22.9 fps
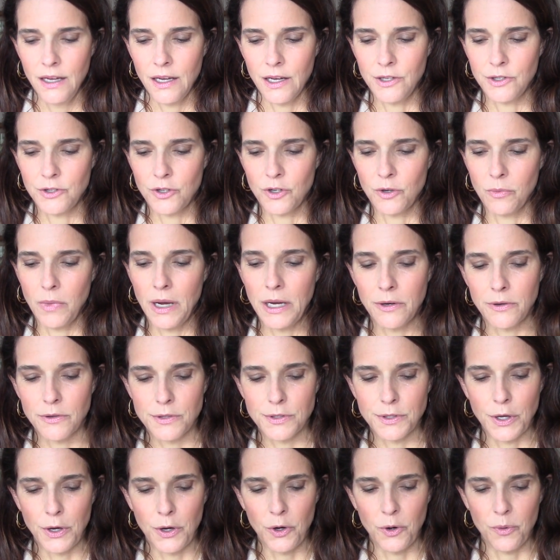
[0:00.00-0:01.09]
under a
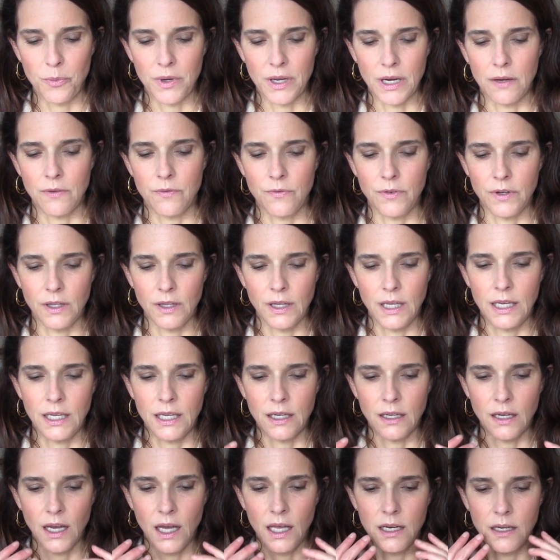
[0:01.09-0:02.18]
microscope, but I feel like
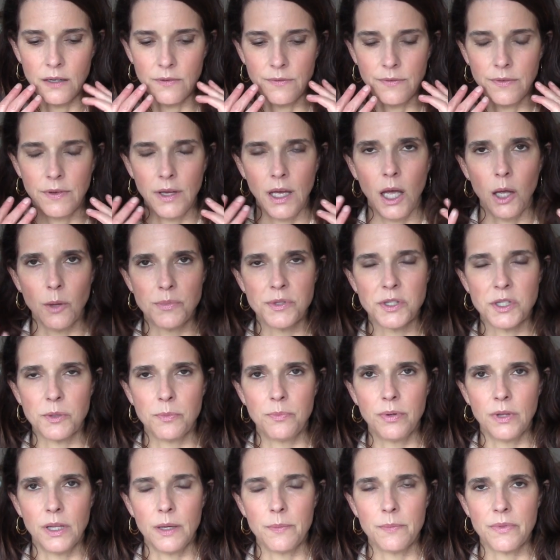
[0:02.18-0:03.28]
it kind of helps to
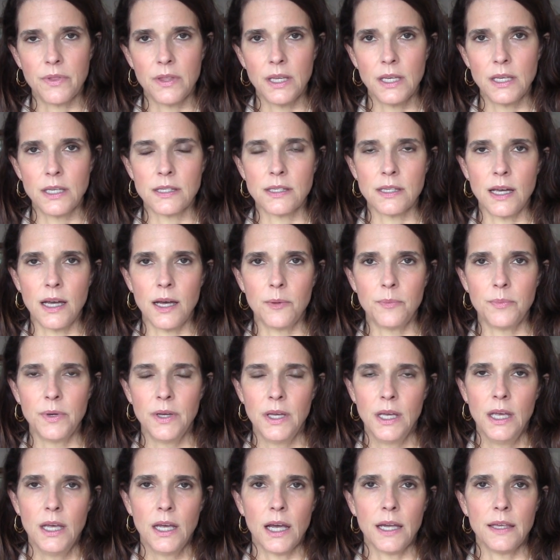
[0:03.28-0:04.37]
plump things up.
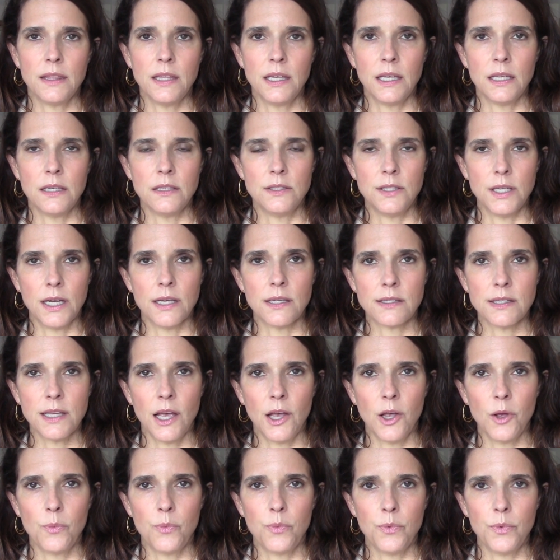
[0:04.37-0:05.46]
I think it does
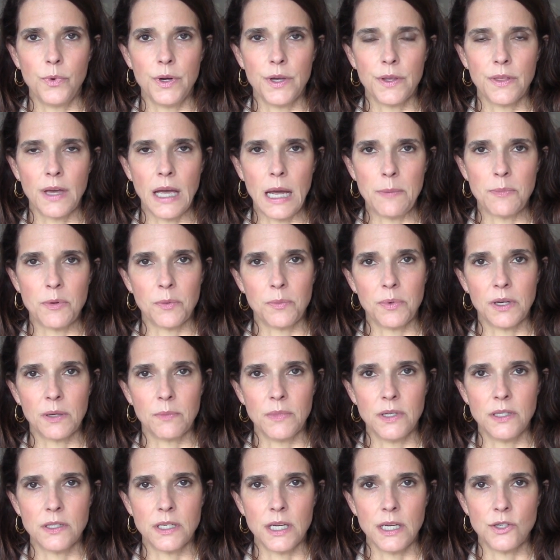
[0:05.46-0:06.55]
help with
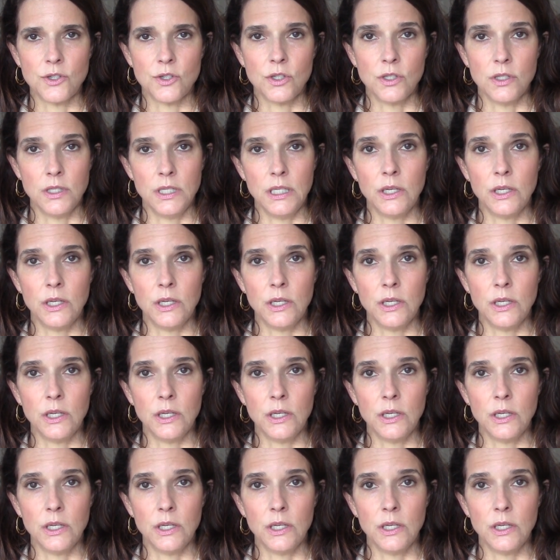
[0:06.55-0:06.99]
hyperpigmentation,